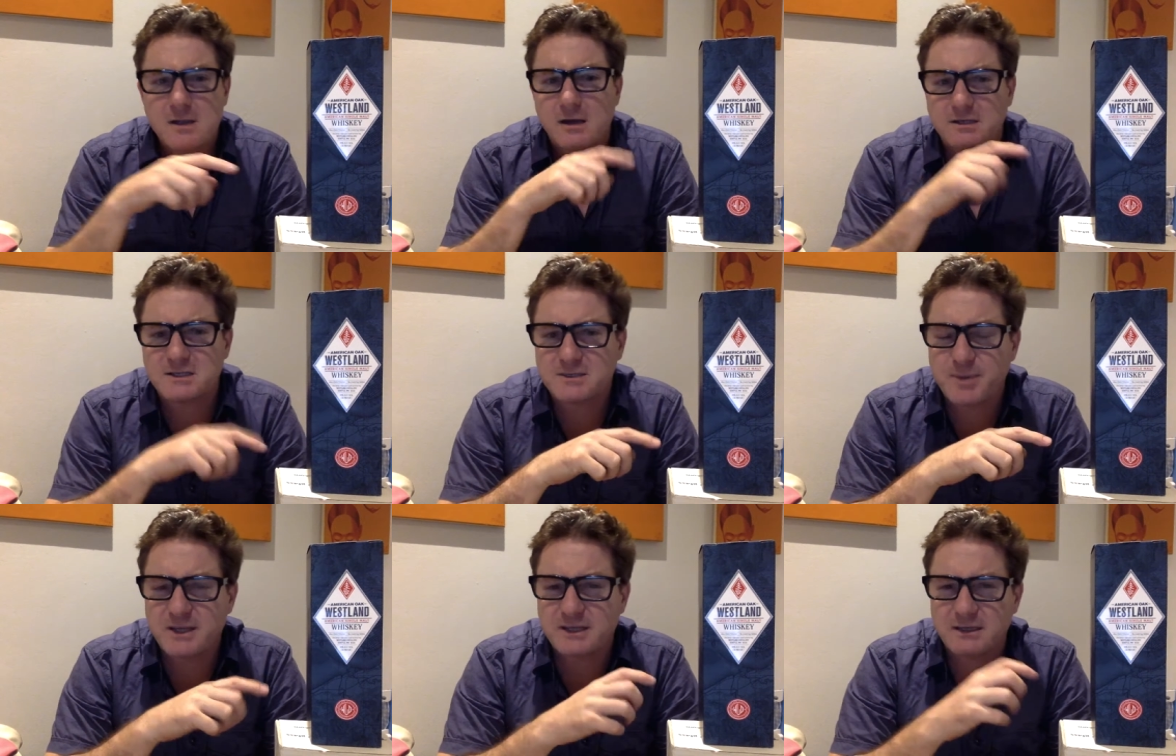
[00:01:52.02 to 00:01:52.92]
I
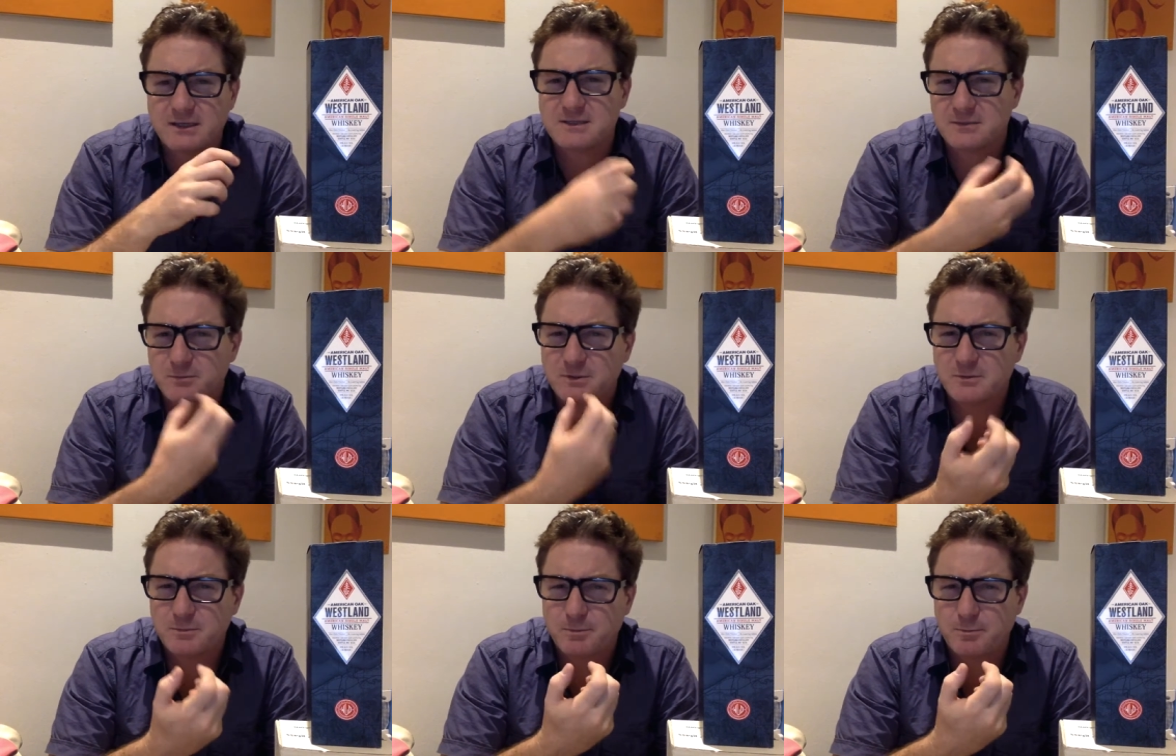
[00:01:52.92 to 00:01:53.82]
suspect that there's a real
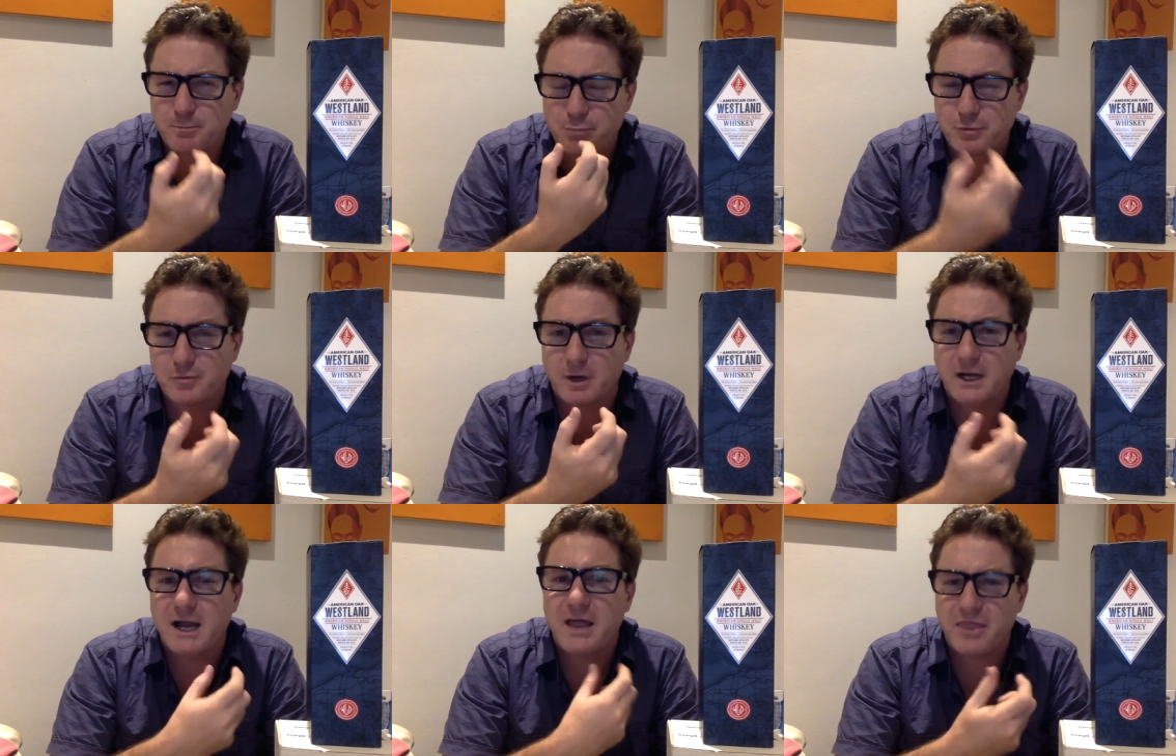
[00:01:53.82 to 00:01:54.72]
brewer
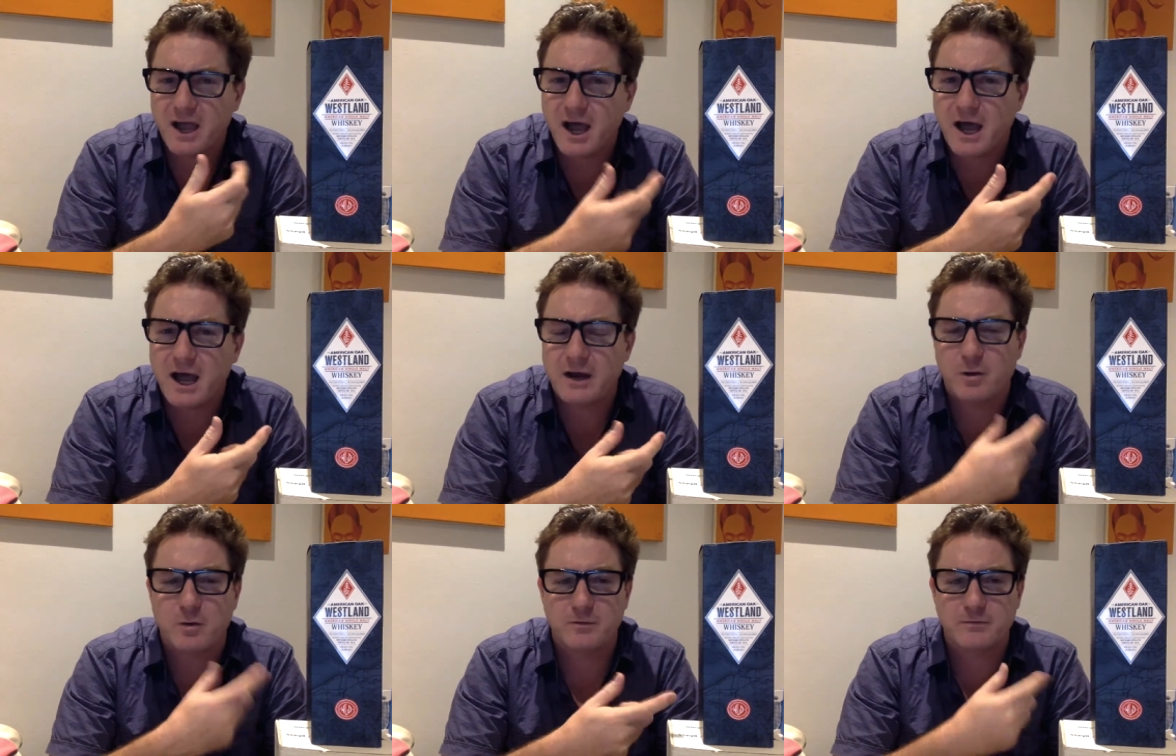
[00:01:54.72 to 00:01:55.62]
at the heart
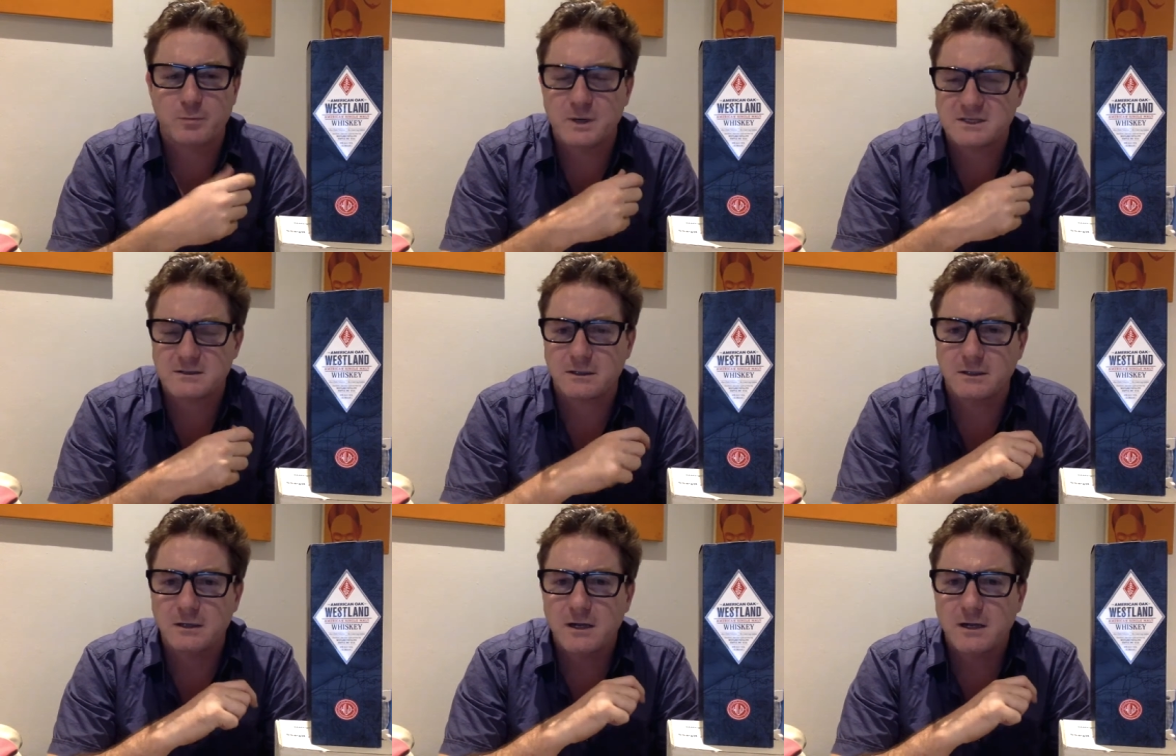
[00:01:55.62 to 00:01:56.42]
of Westland